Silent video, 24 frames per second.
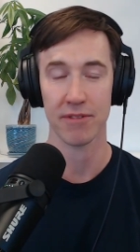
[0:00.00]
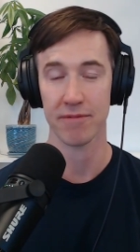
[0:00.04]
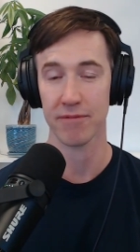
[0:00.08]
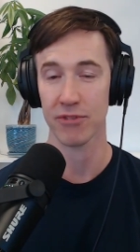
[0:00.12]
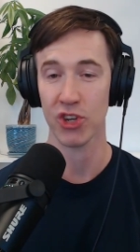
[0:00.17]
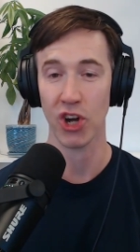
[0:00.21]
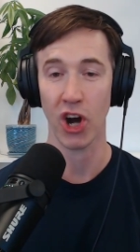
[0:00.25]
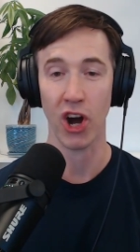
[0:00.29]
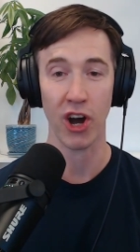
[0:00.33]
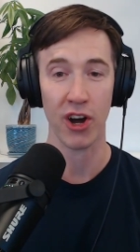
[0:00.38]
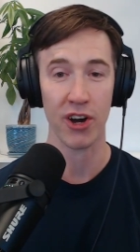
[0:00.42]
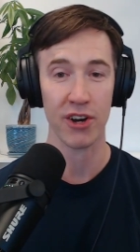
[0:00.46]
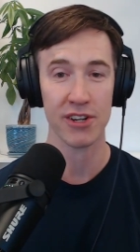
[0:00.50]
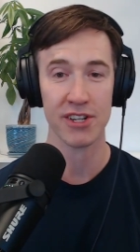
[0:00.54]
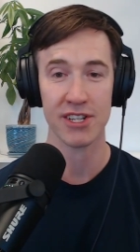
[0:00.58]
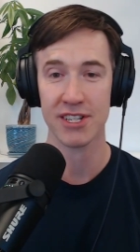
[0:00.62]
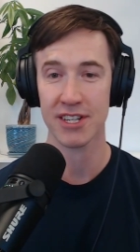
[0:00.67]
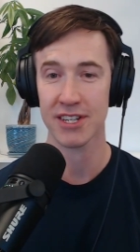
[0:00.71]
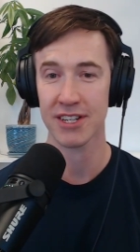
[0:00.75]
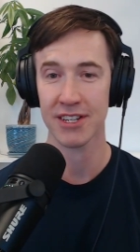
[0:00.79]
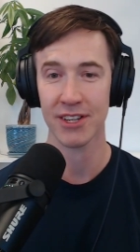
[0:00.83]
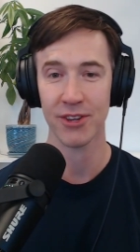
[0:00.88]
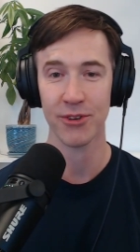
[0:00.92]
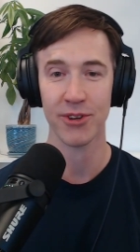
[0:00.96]

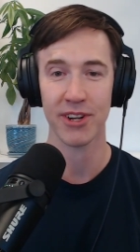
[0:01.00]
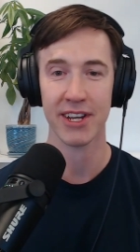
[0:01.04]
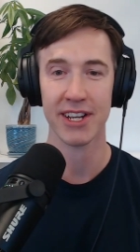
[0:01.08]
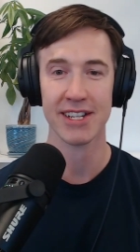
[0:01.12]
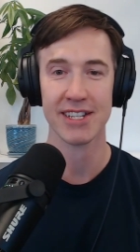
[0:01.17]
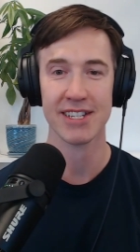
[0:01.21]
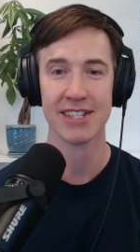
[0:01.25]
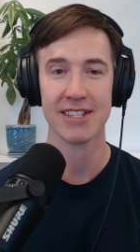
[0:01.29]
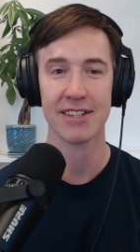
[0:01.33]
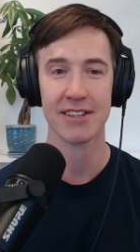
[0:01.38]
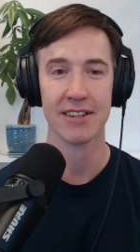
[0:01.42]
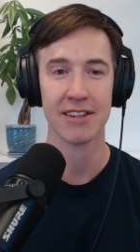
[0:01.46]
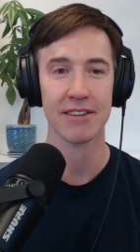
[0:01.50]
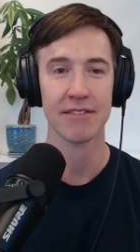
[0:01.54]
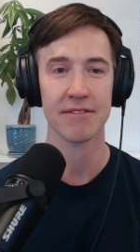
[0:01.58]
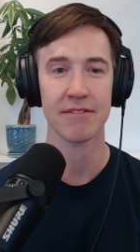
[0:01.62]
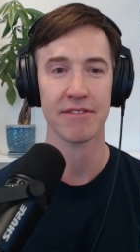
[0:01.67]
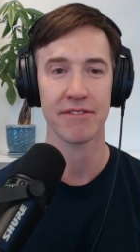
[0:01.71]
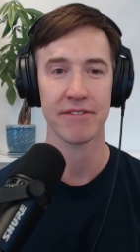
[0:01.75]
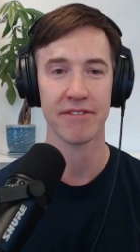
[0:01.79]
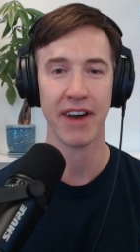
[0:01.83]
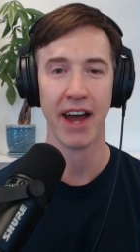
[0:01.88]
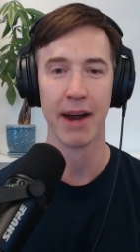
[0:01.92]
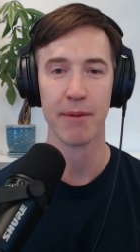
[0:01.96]
units of
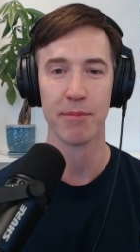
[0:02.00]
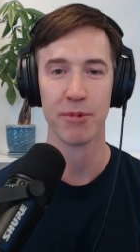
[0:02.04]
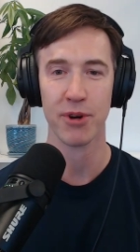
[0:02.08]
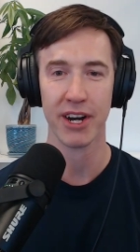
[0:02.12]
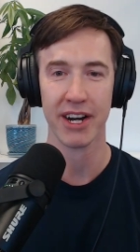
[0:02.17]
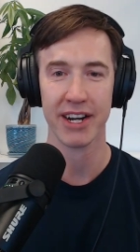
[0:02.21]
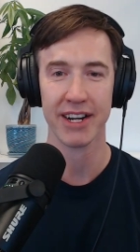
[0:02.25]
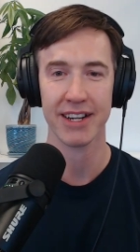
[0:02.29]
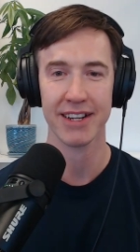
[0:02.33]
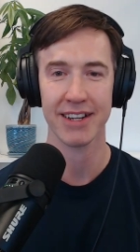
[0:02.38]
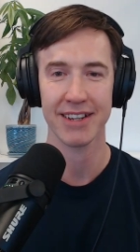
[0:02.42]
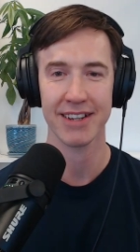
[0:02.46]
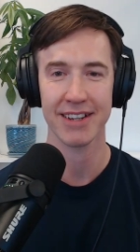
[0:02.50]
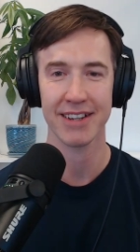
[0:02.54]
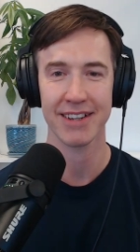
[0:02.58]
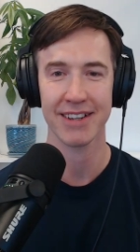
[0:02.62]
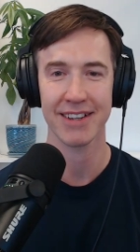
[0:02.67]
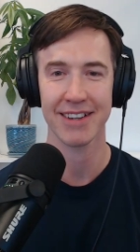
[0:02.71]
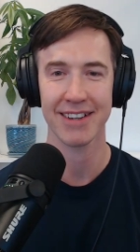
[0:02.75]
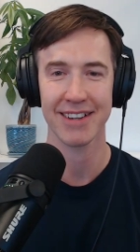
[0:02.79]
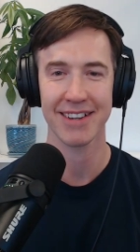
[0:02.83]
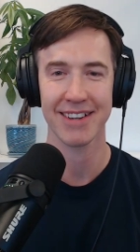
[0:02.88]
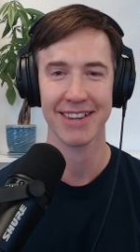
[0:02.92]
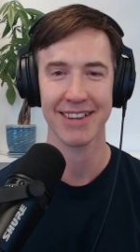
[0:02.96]
fabric.
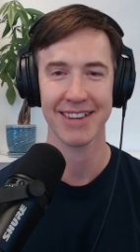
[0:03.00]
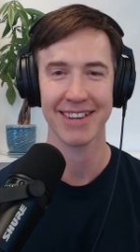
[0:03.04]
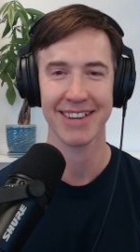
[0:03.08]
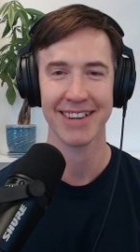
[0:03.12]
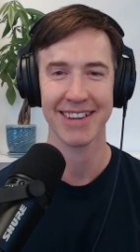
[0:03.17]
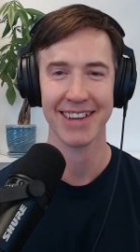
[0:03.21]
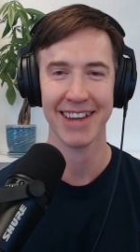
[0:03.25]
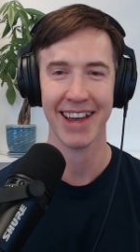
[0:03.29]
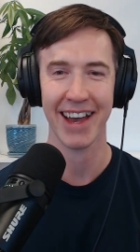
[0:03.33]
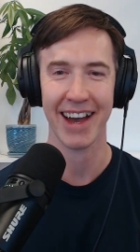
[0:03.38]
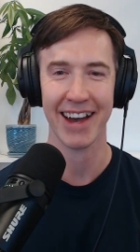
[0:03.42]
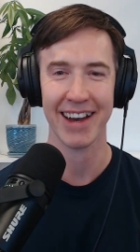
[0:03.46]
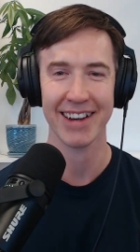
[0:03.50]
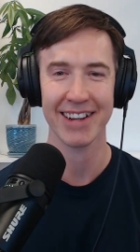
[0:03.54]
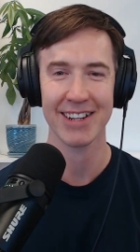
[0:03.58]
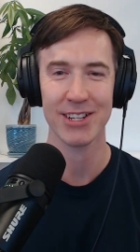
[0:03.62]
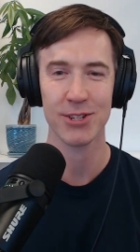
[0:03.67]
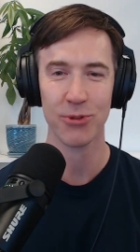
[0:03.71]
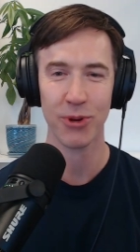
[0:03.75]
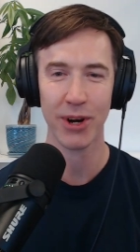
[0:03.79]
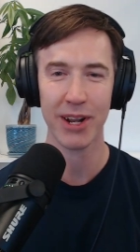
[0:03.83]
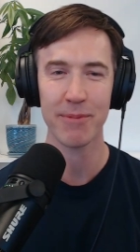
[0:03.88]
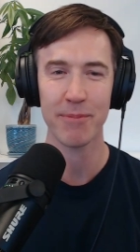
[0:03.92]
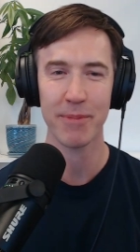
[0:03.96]
Yeah,
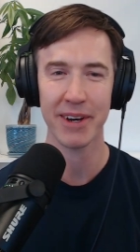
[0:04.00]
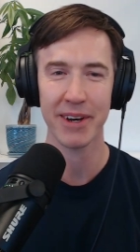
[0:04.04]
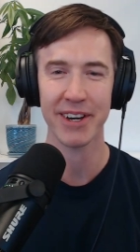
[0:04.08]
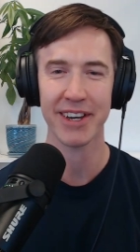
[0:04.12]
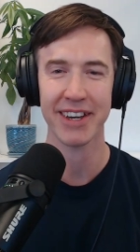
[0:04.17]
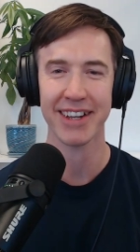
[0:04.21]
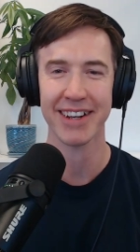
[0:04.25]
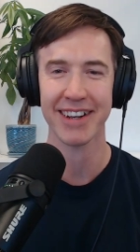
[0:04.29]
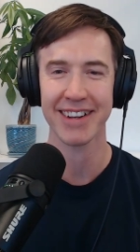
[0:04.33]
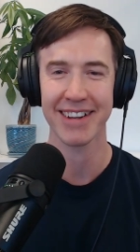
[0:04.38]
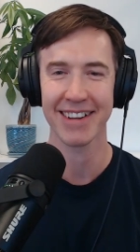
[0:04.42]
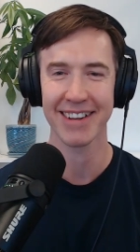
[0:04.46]
20 million.